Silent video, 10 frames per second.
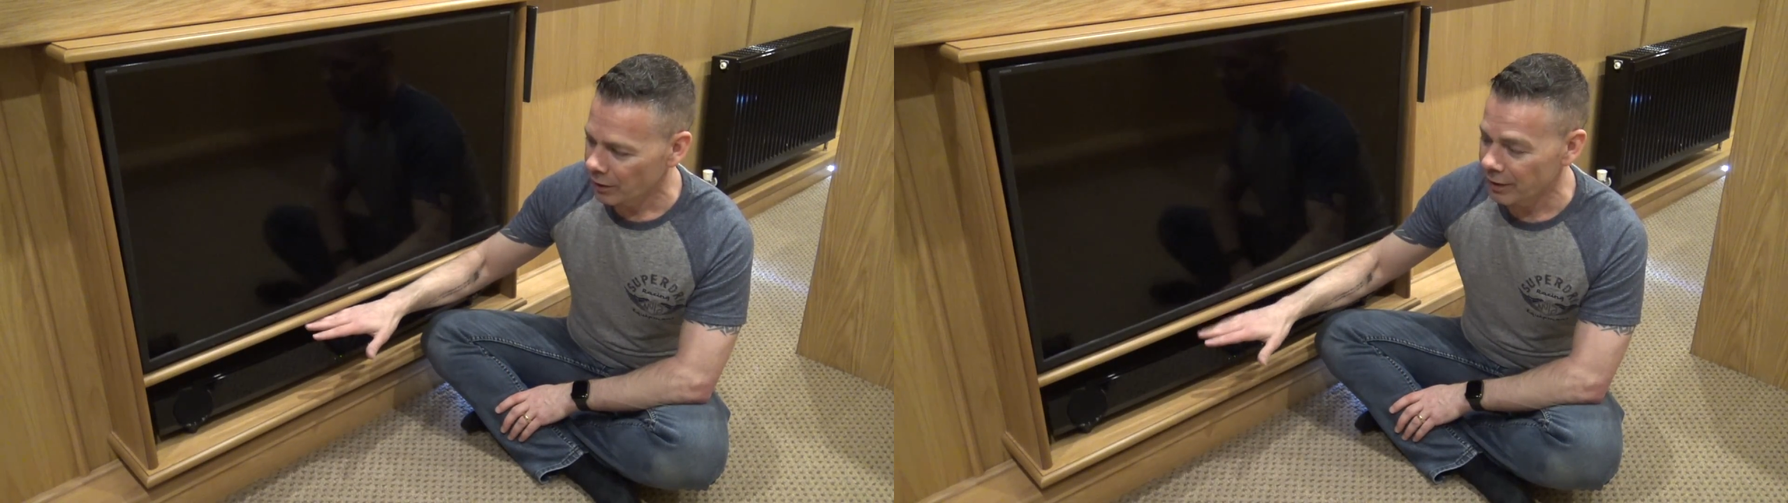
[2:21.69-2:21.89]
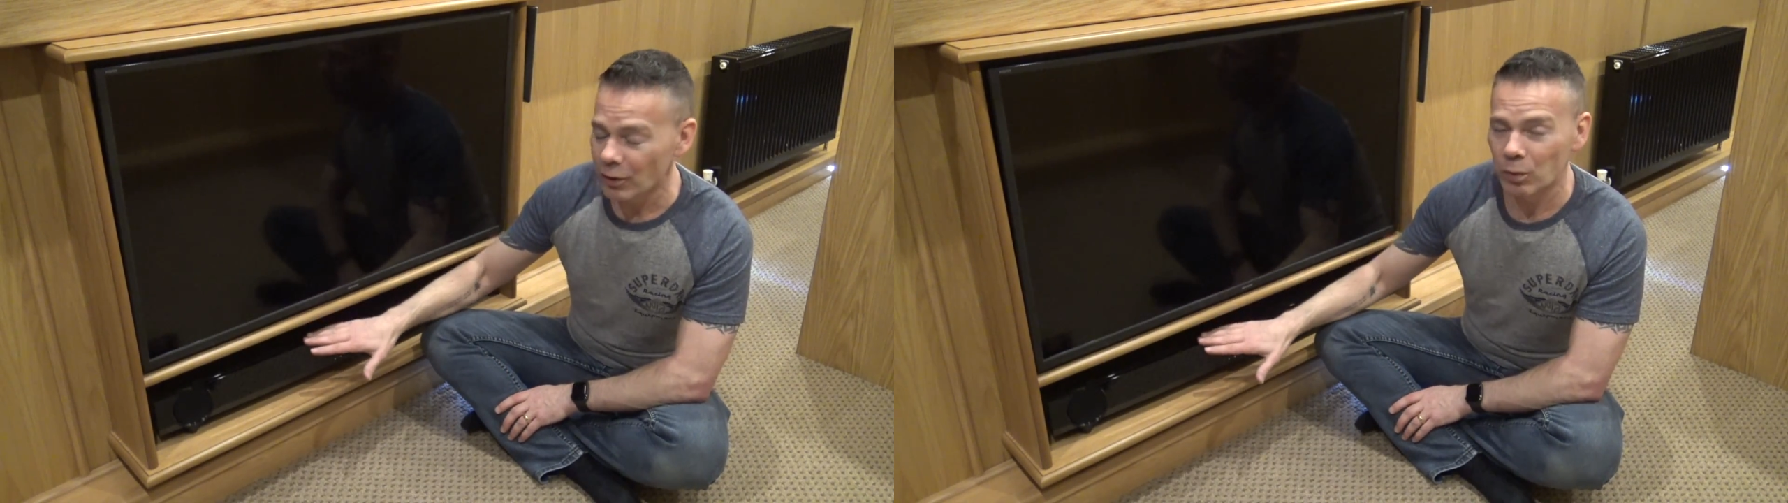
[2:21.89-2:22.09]

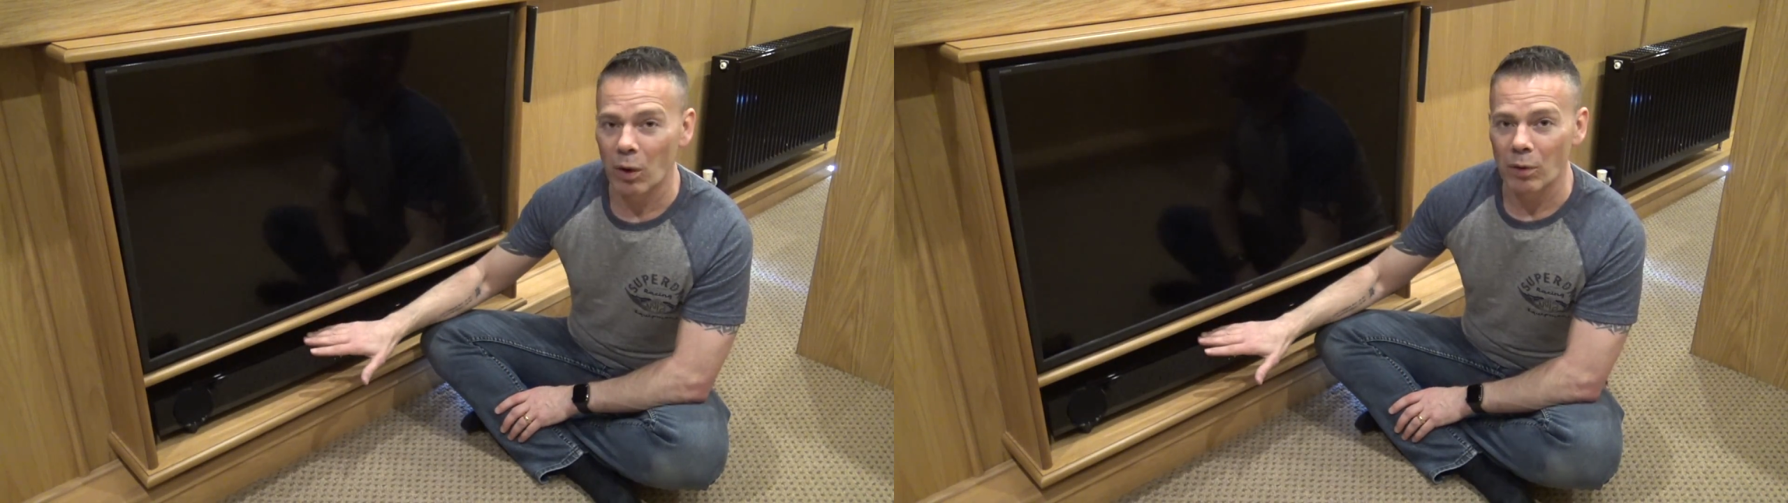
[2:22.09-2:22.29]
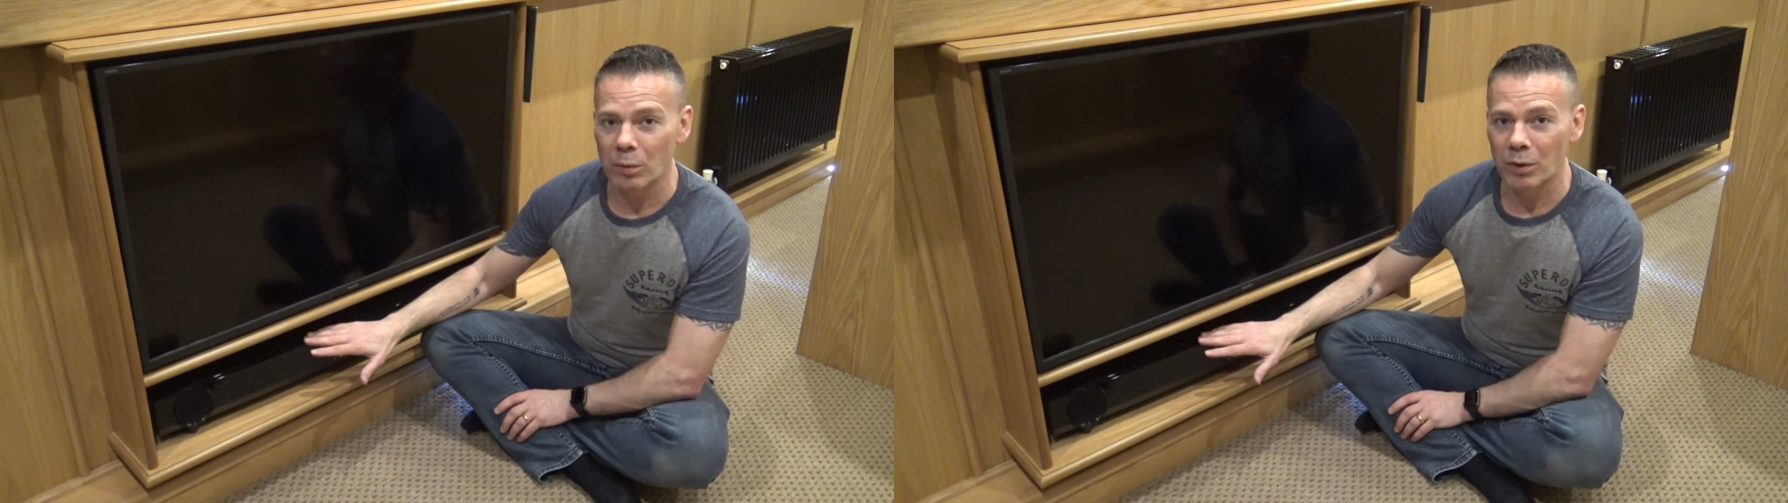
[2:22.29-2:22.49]
This
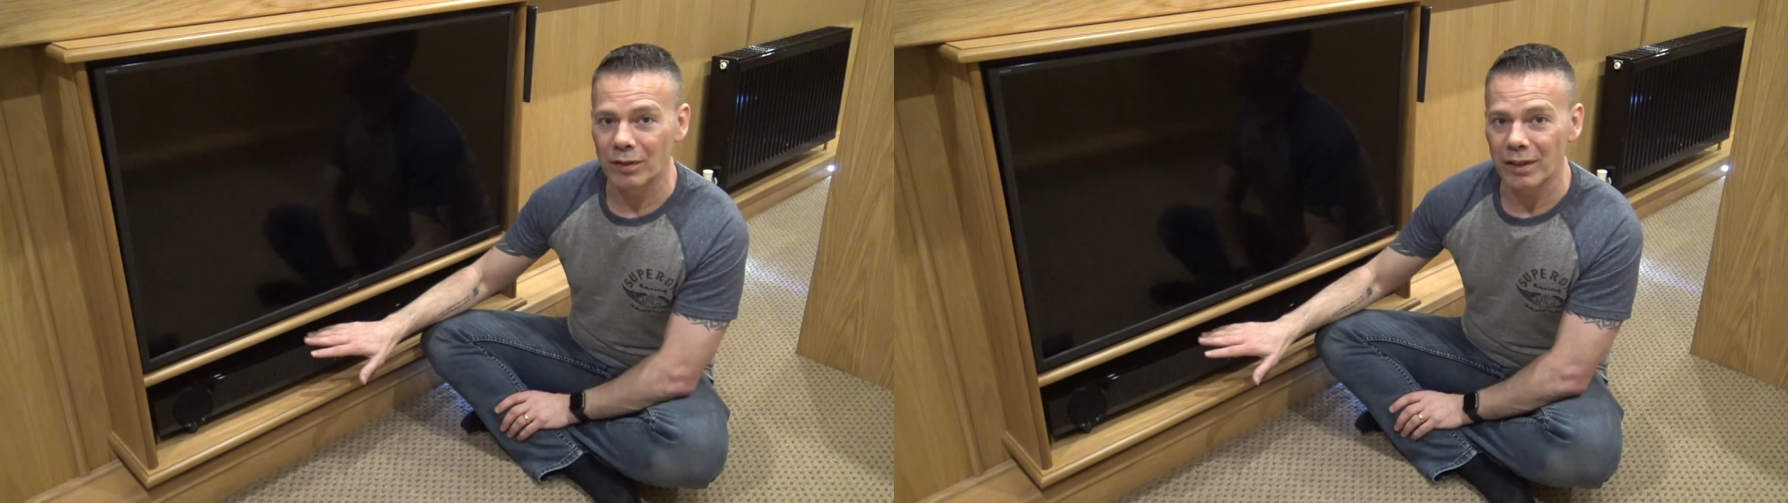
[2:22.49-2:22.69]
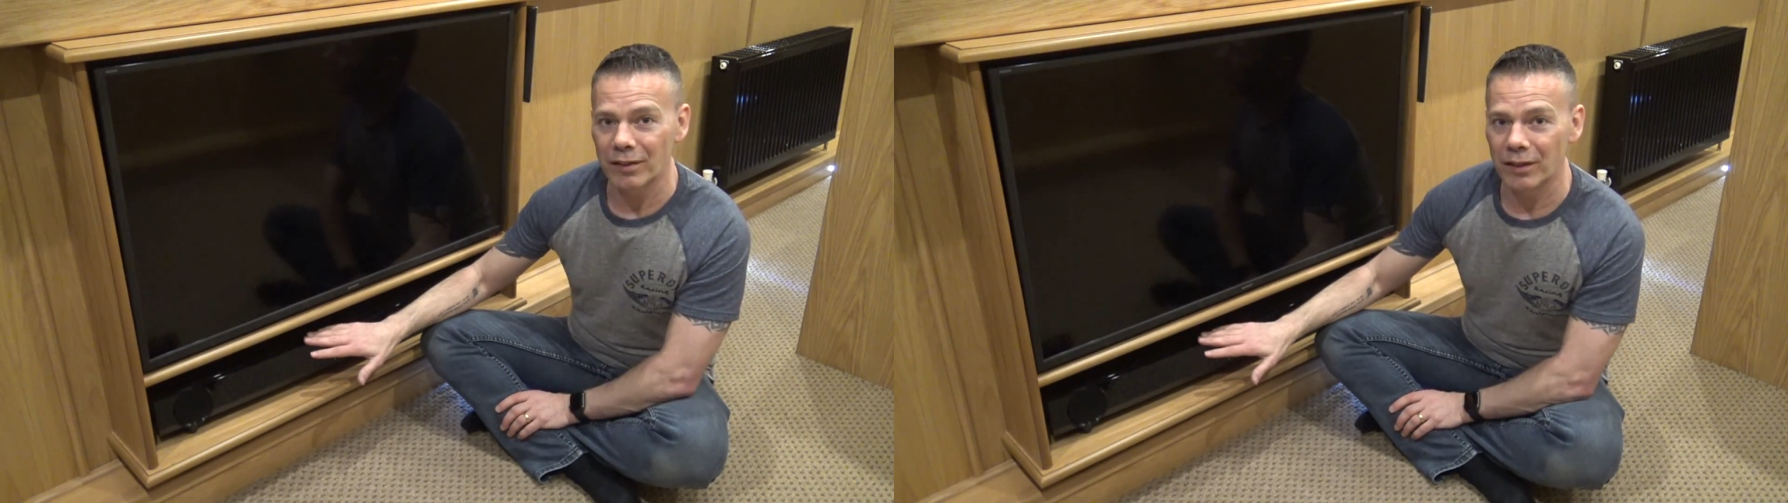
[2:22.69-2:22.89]
one
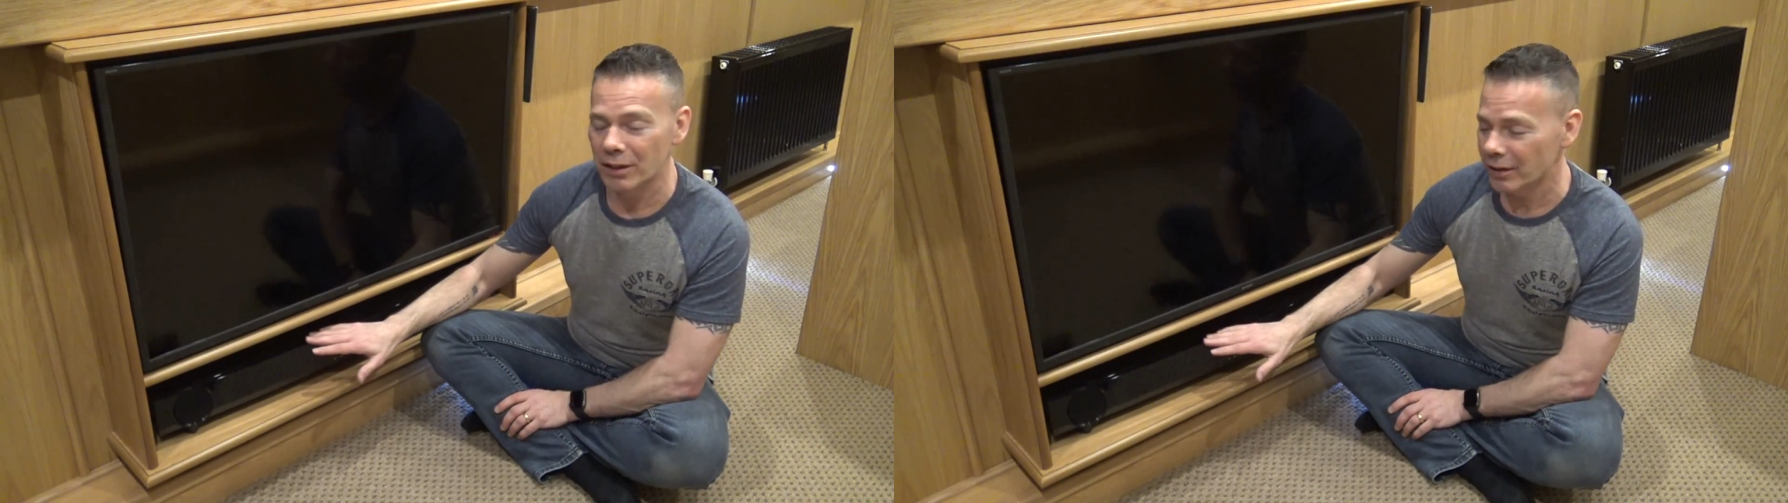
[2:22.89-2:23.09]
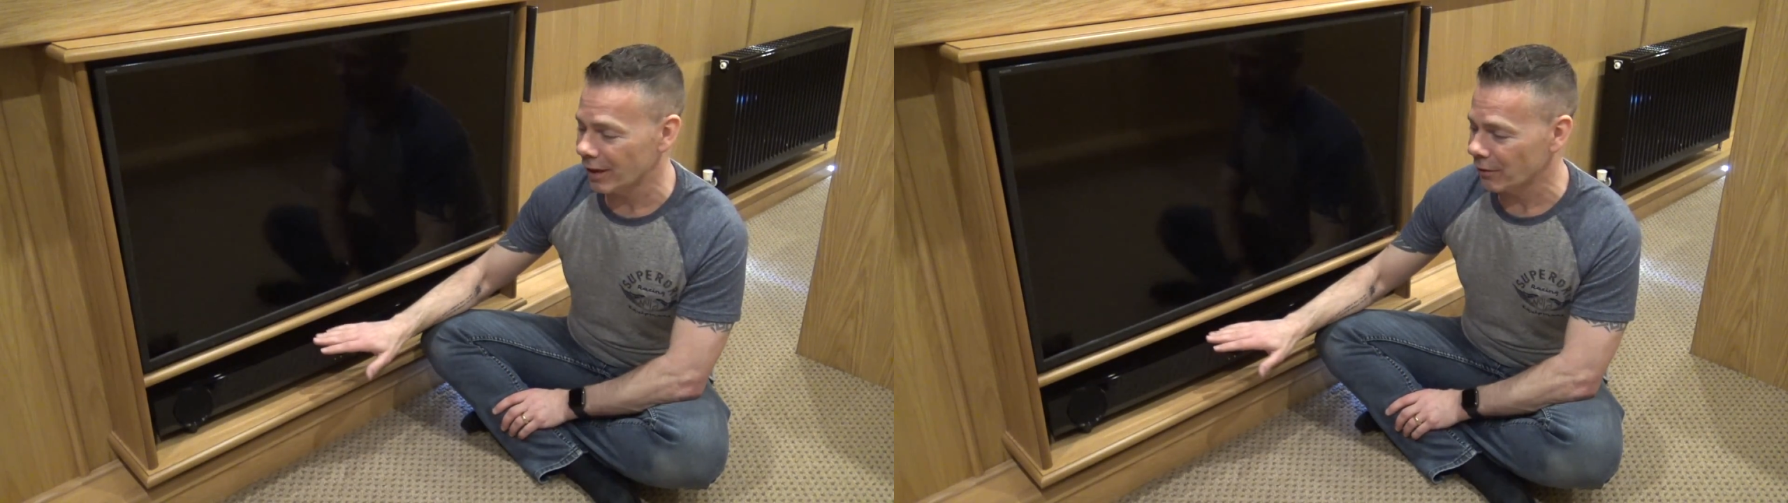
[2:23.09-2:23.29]
was
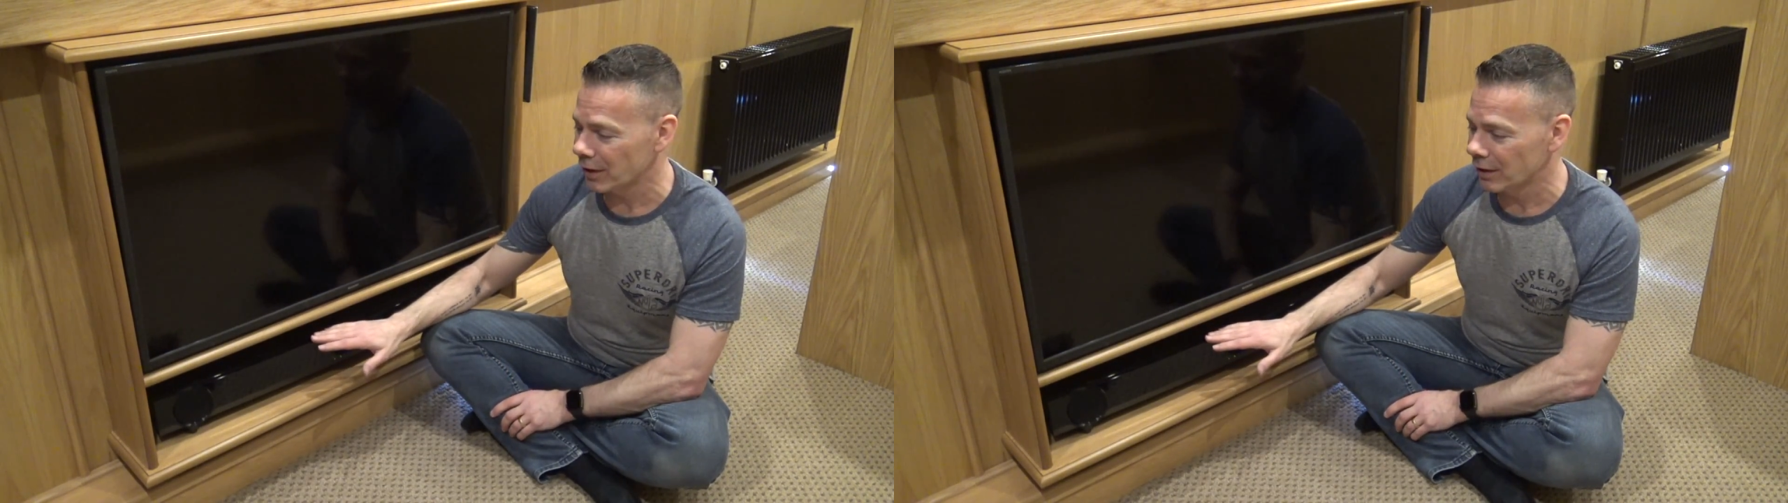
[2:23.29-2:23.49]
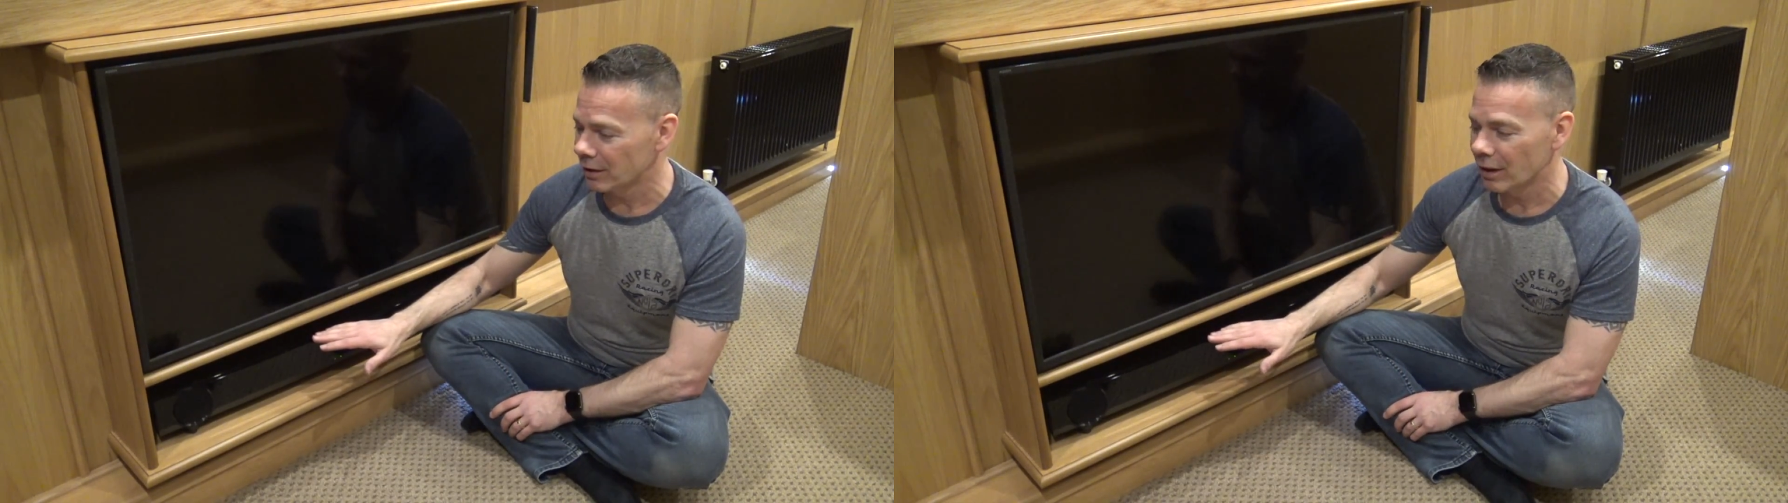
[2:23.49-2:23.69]
listed as
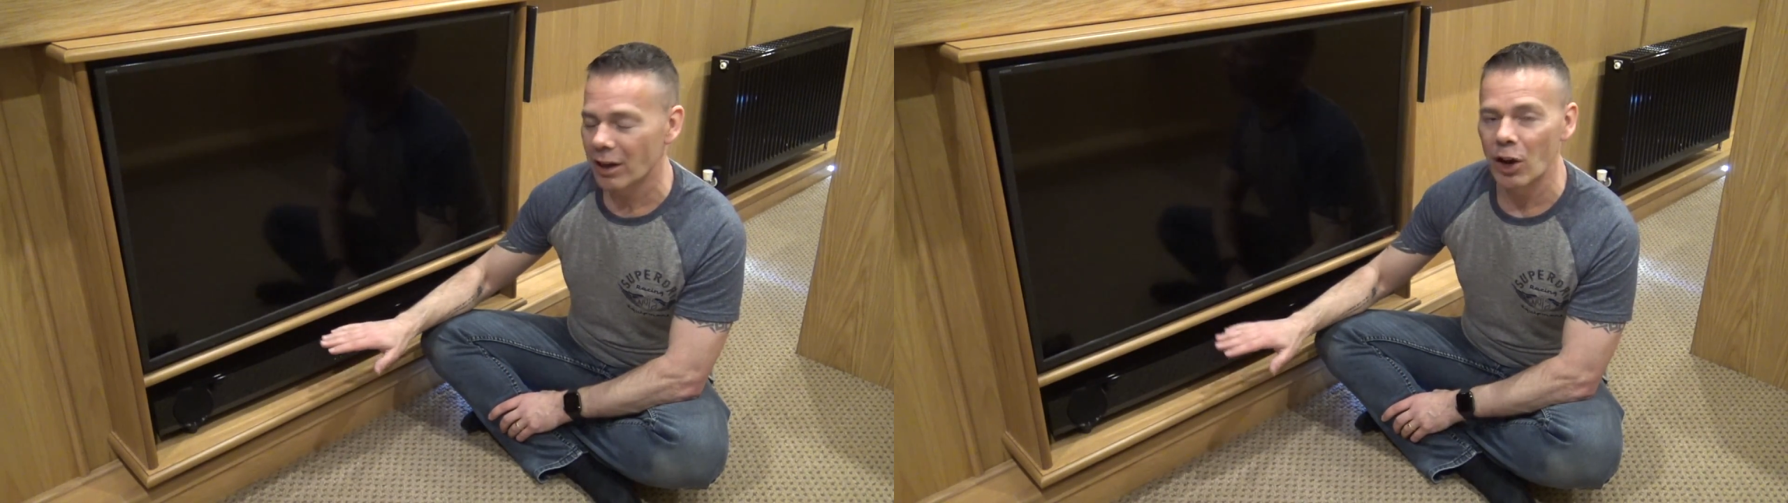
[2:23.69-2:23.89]
having